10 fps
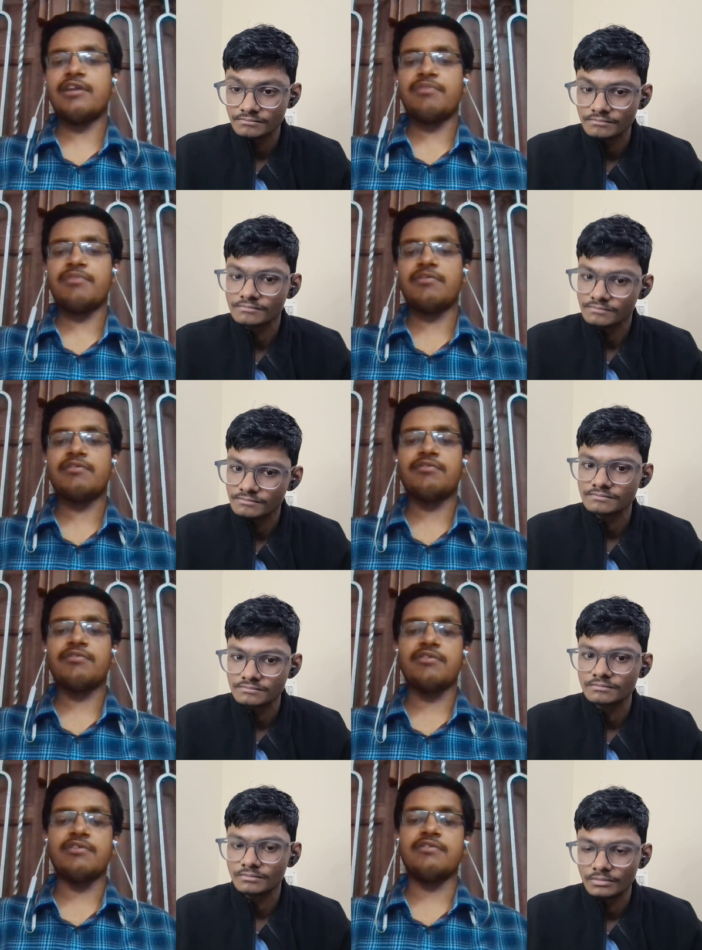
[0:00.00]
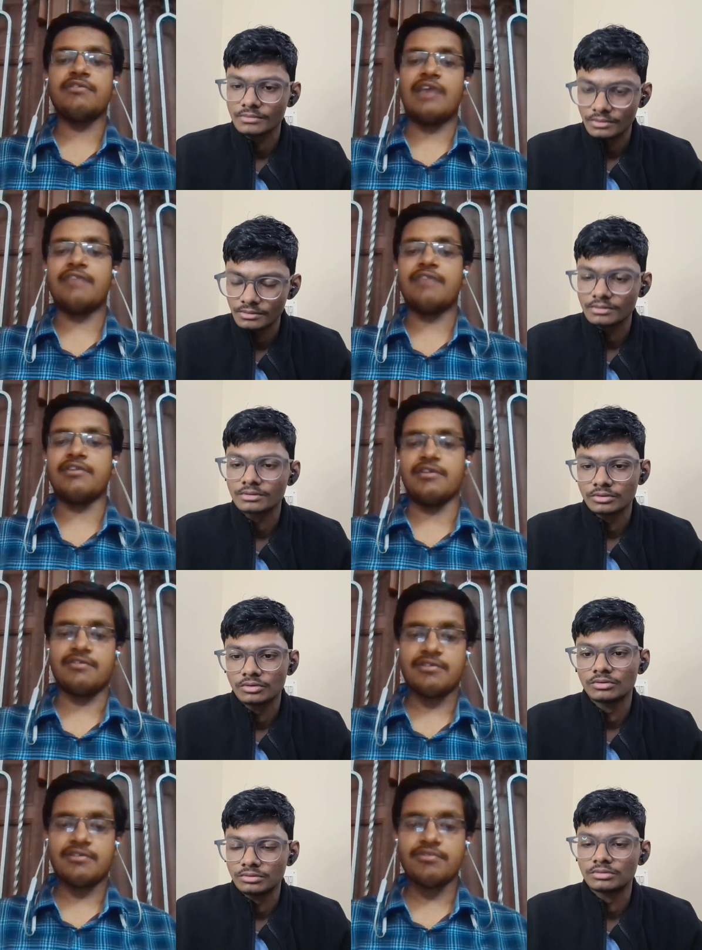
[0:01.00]
Speaker 1: get previous year questions as it
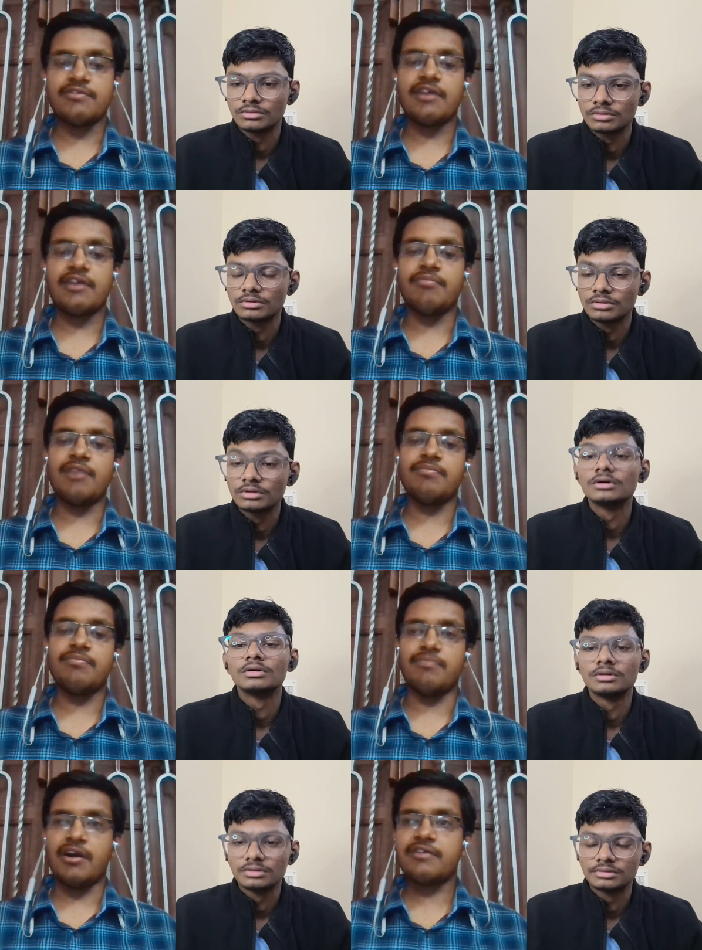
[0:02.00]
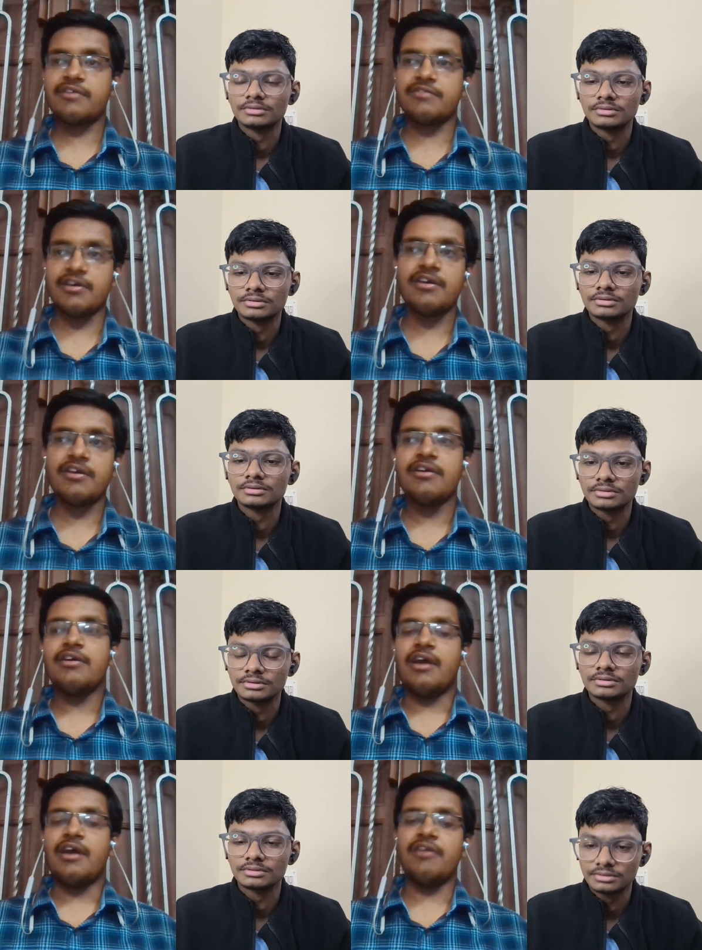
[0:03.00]
is to check my marks there
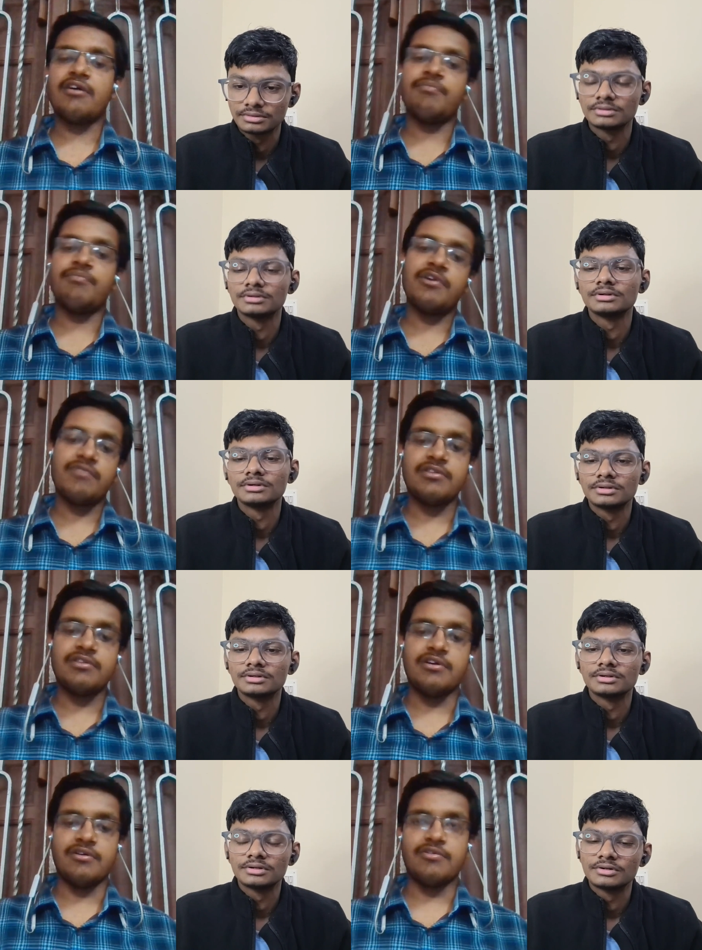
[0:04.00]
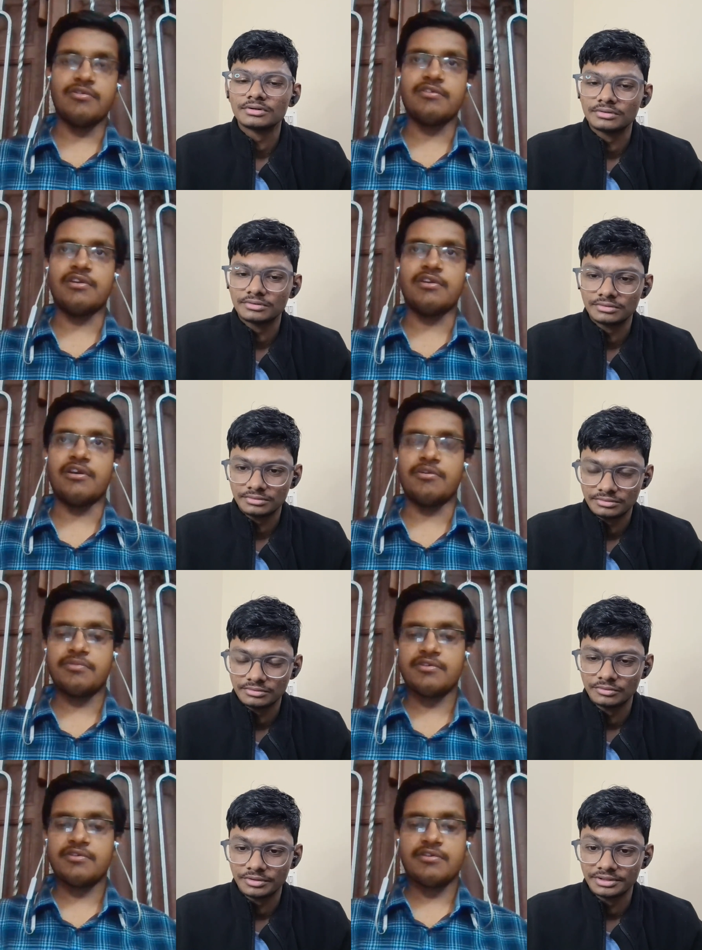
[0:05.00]
and to compare with the original
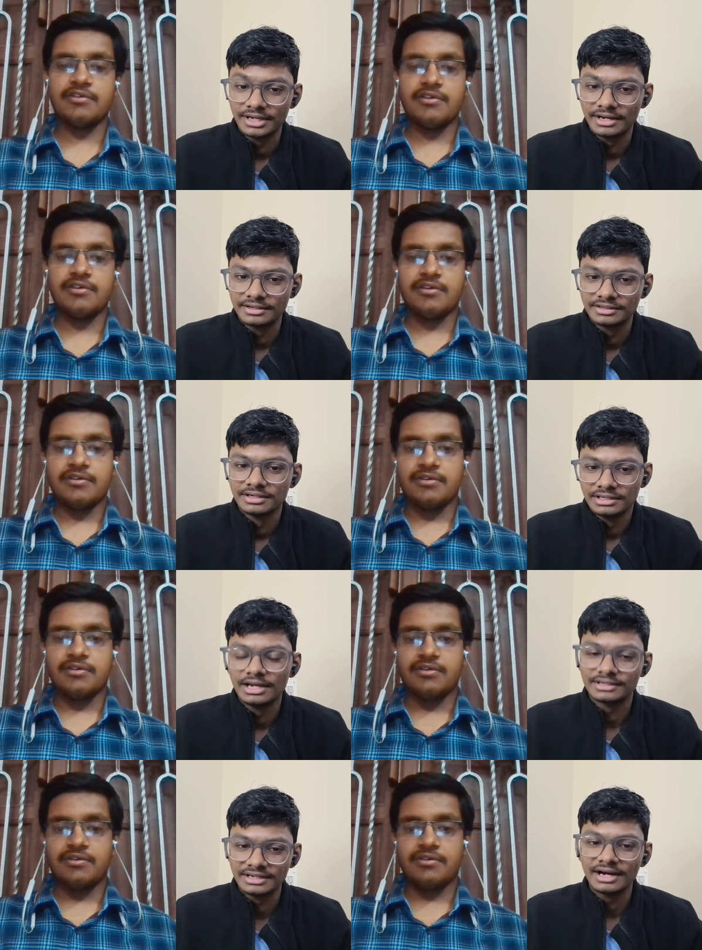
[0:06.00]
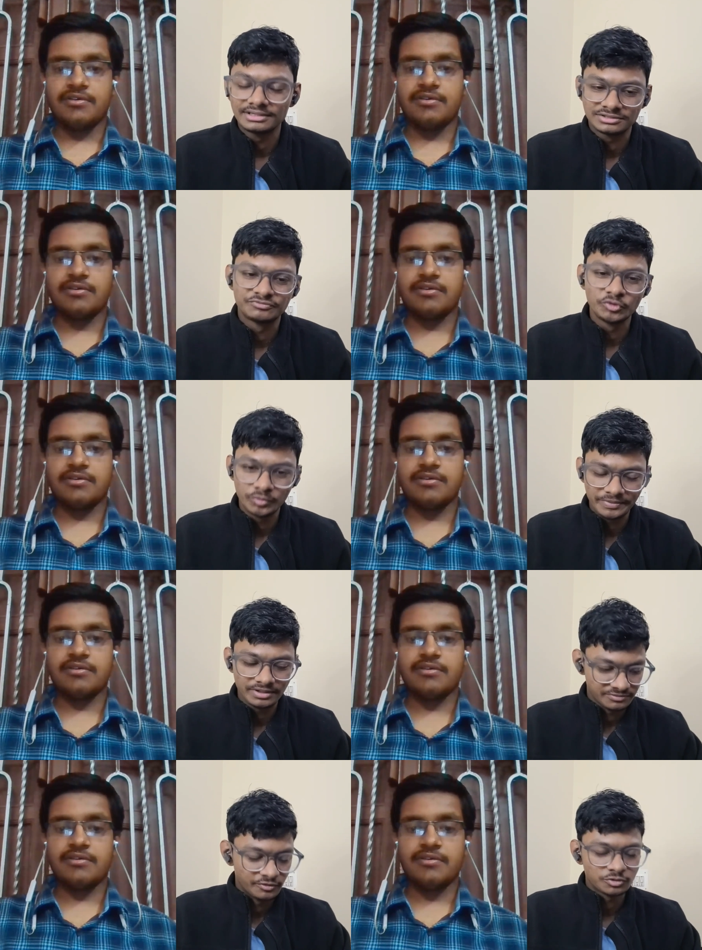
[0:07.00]
cutoffs.
Speaker 2: Yeah. Yeah, yeah. Few people,
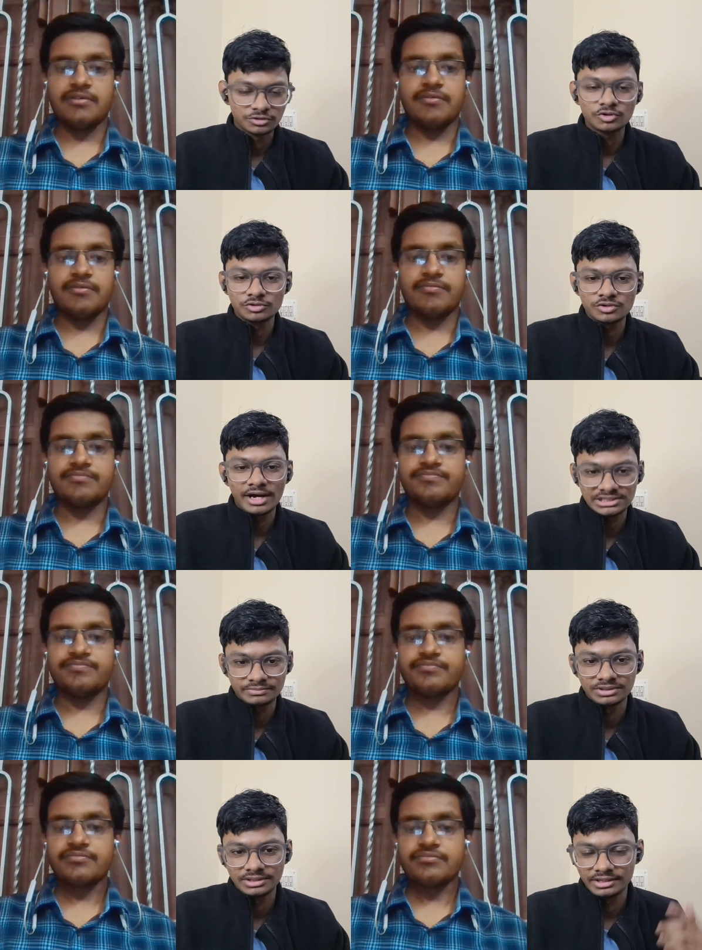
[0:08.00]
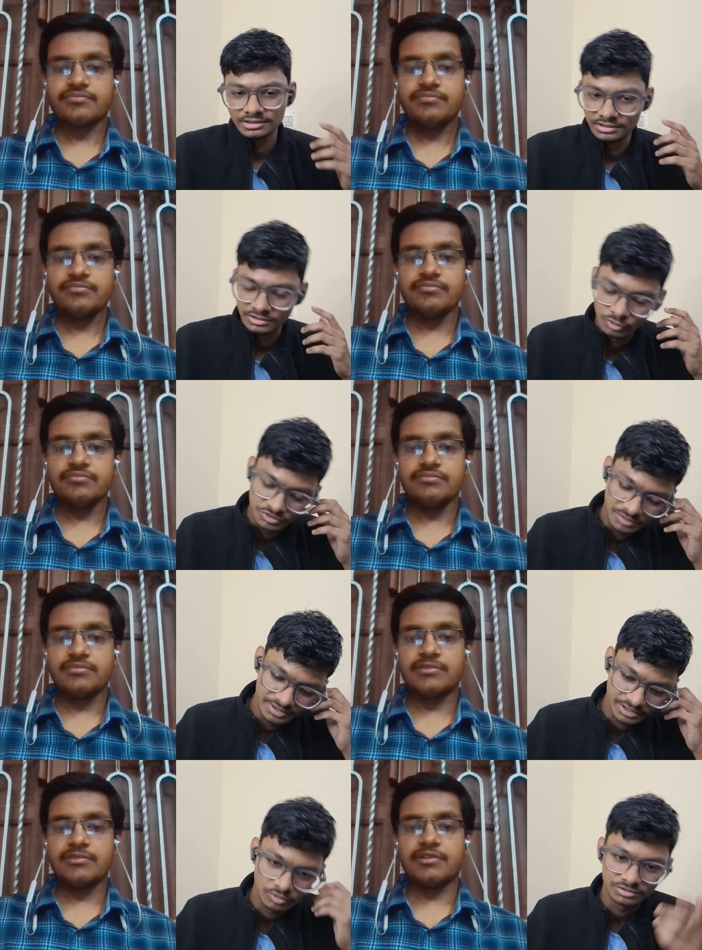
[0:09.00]
few students also asked me like uh, two, three months
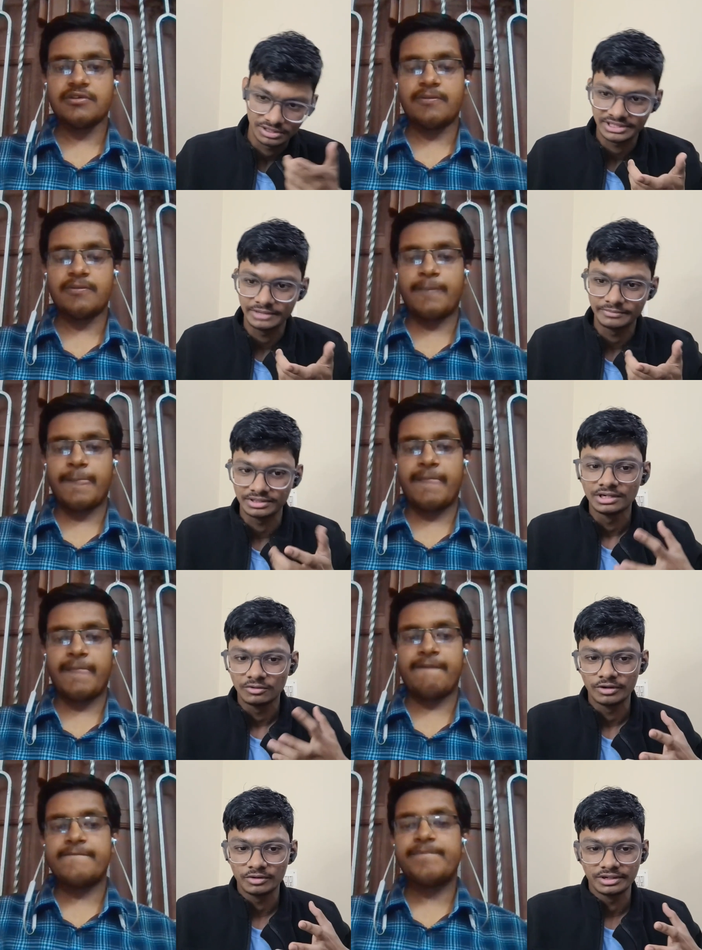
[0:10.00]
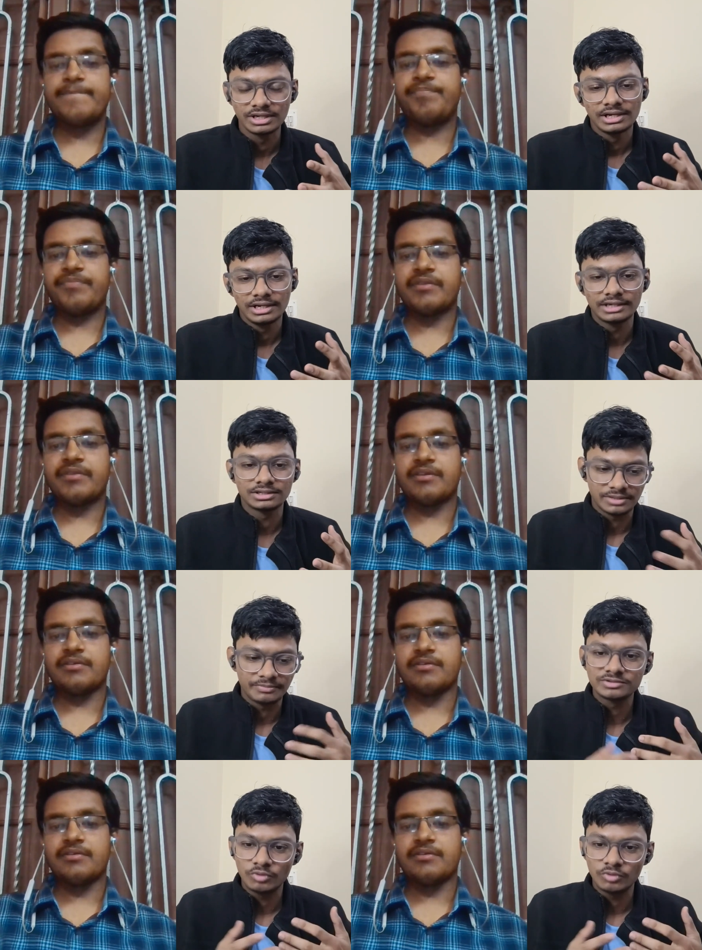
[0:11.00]
ago the same thing. What you did? Like sometimes